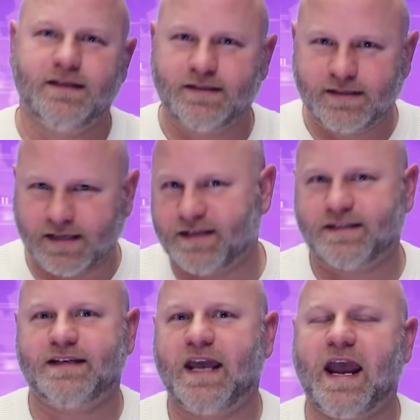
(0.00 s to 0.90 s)
says
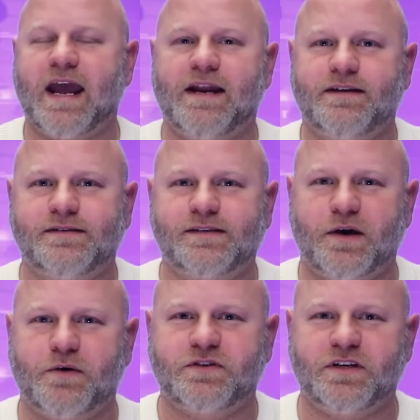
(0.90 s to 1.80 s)
it can.
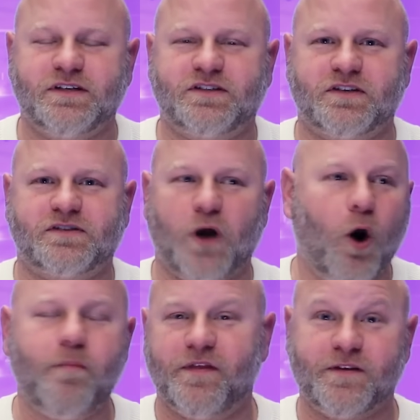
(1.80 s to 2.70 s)
So she's just
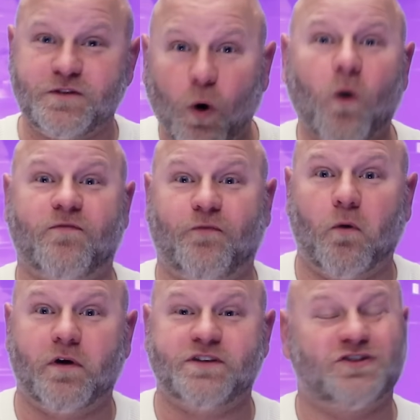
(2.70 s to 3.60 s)
opened the door
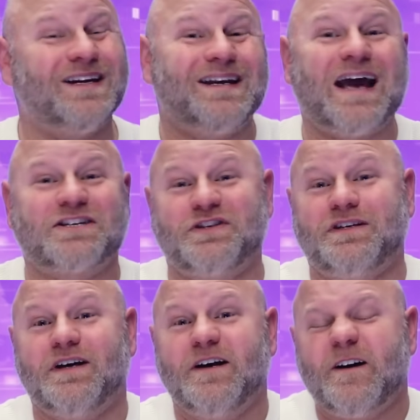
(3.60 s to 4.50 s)
for it. She didn't
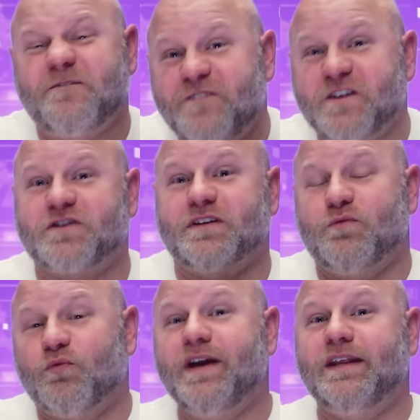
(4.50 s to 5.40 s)
actually officially
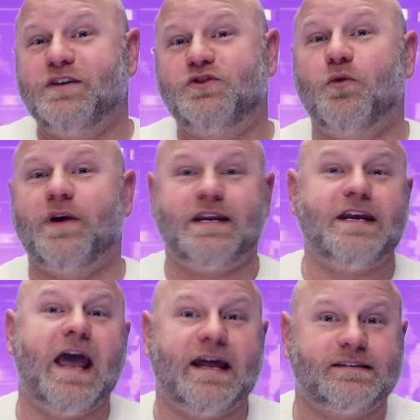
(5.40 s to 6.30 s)
really do it
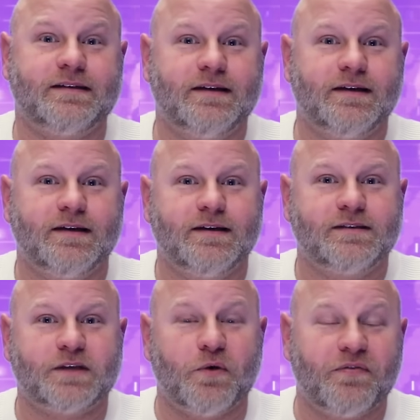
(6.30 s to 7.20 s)
yet.
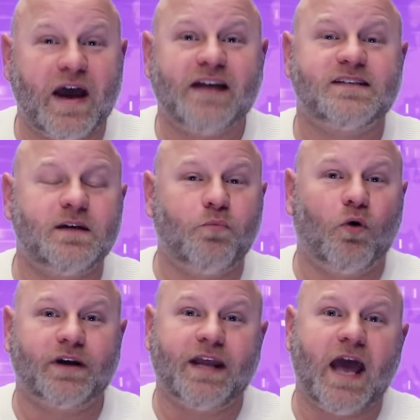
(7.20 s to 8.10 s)
So that's an
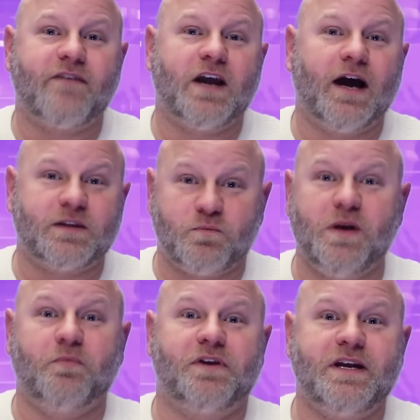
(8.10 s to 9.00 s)
important caveat that
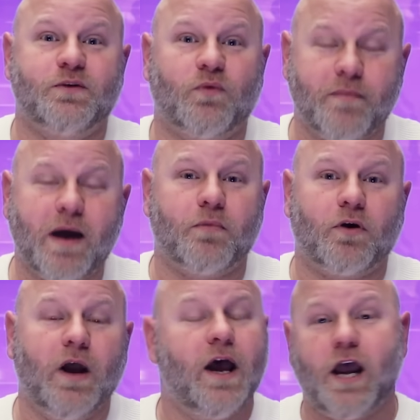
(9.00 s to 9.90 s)
people need to
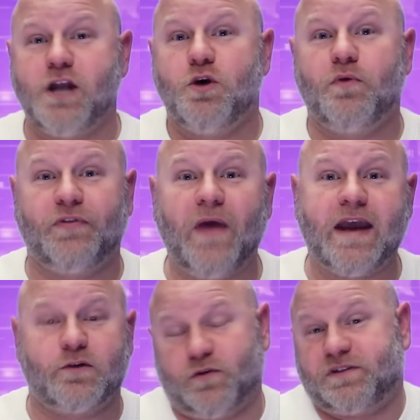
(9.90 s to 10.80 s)
remember. And you would
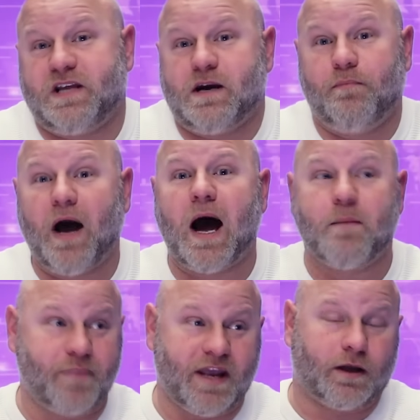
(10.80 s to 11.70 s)
think Christina
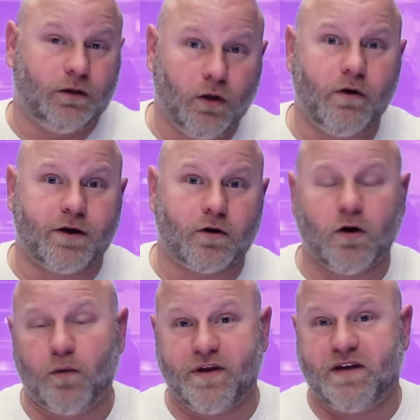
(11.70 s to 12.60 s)
Bob, being a
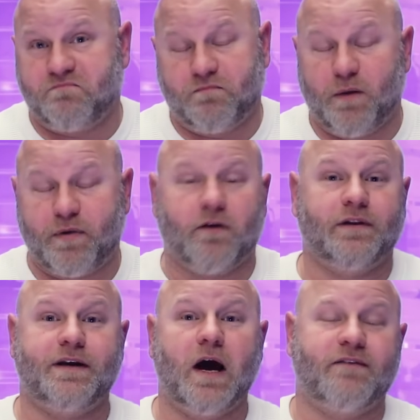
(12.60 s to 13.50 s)
lawyer, albeit
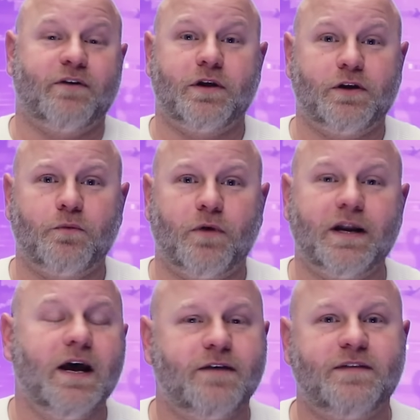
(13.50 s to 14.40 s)
apparently not a very good
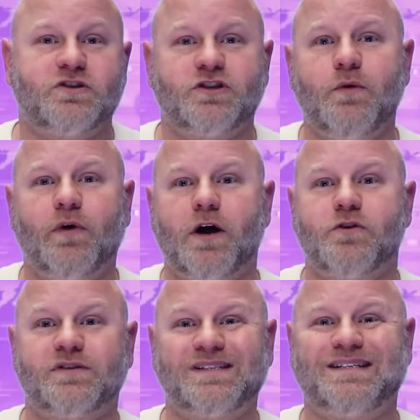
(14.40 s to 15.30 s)
one, that she would
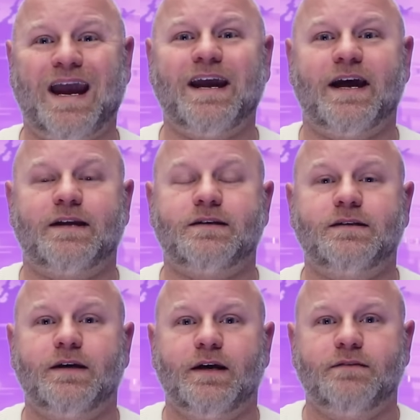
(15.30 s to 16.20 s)

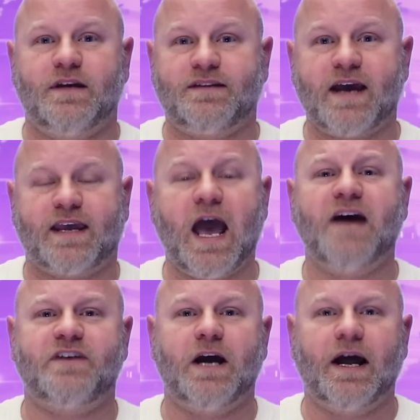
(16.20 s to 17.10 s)
understand that that
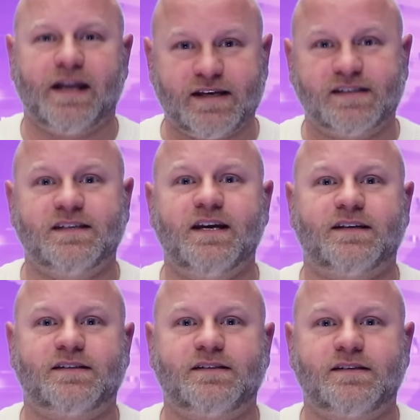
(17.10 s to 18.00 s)
caveat
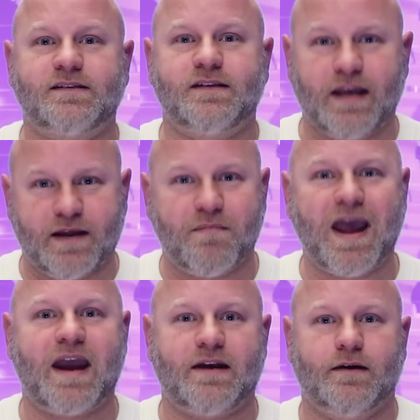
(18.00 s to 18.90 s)
exists in
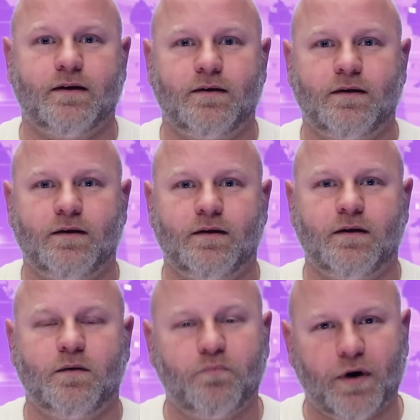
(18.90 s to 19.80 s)
Maine.
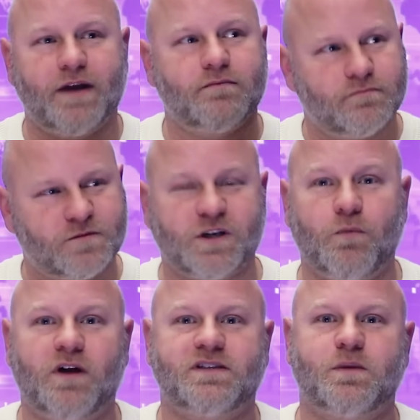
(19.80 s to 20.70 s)
But she
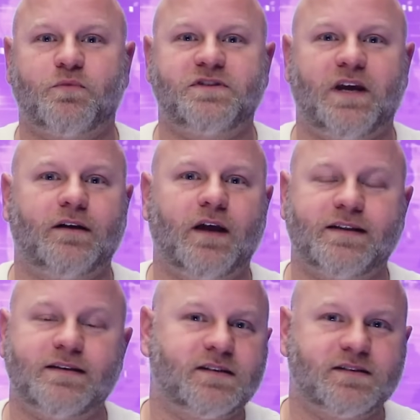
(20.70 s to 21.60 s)
wants to pretend
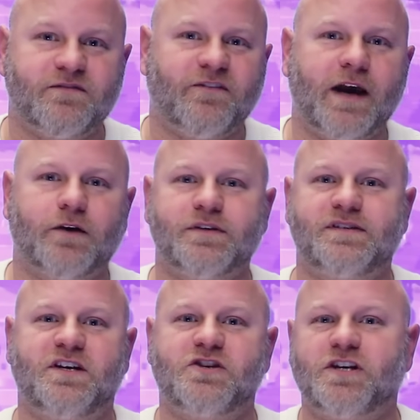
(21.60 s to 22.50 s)
like this is the final
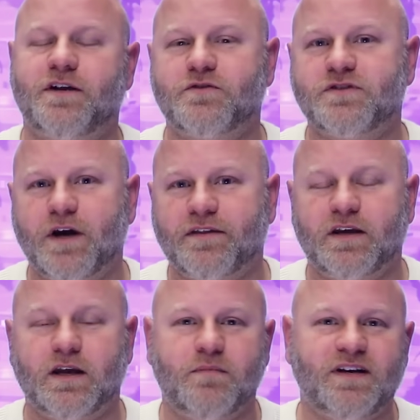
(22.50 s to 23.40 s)
decision and there's
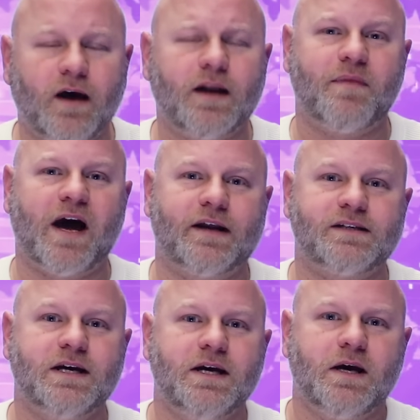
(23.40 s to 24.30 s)
nothing can be done about
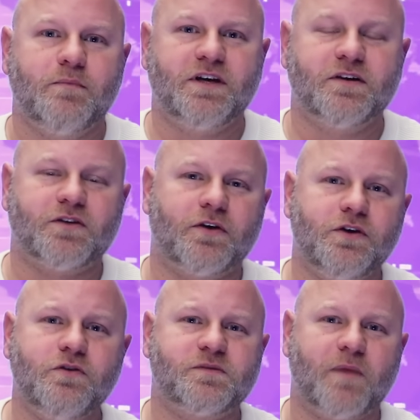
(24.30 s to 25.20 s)
it, because on
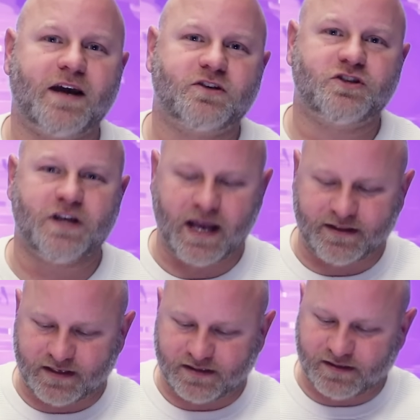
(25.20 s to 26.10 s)
Newsmax, she
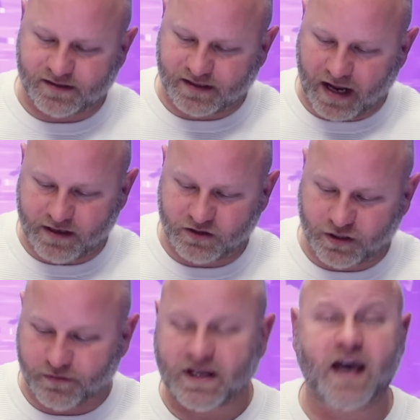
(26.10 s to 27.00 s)
had this to say.
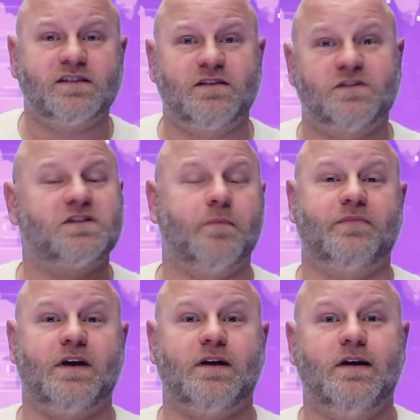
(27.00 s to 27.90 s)
She was asked if
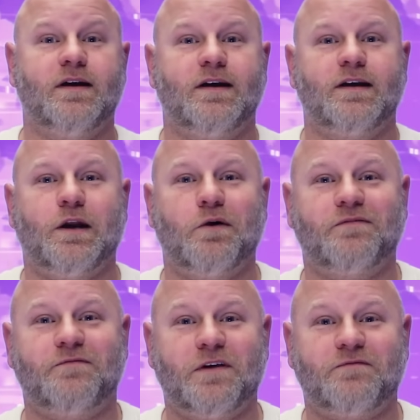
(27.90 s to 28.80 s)
something, you know,
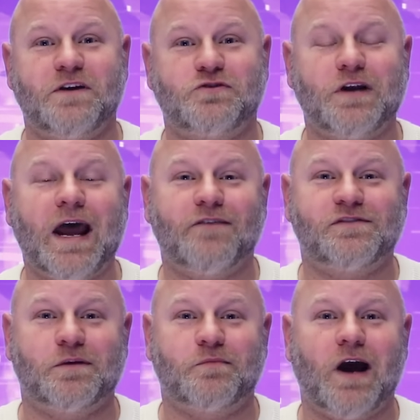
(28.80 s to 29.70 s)
if they should have
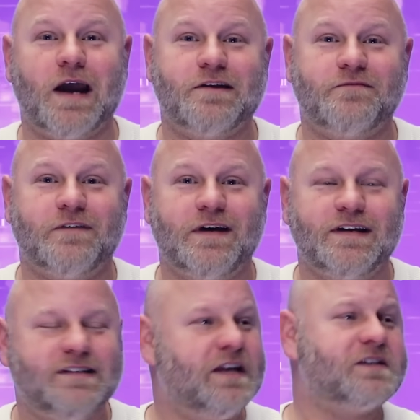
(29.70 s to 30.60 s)
some kind of
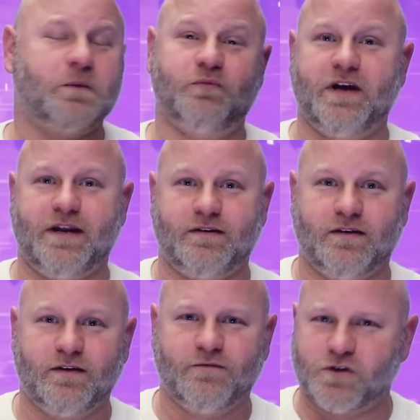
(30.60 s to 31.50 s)
discipline
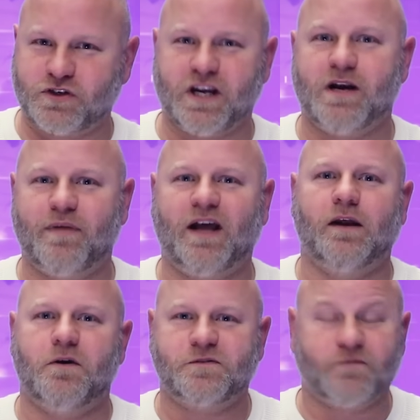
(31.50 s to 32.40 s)
for Sheena
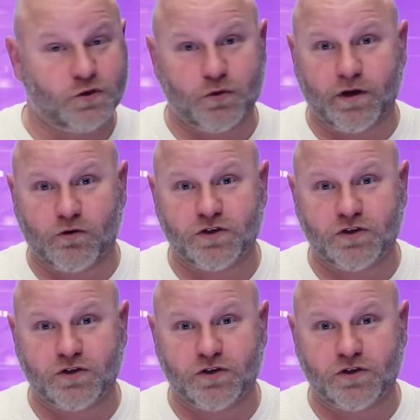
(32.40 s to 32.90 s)
Bellows for doing her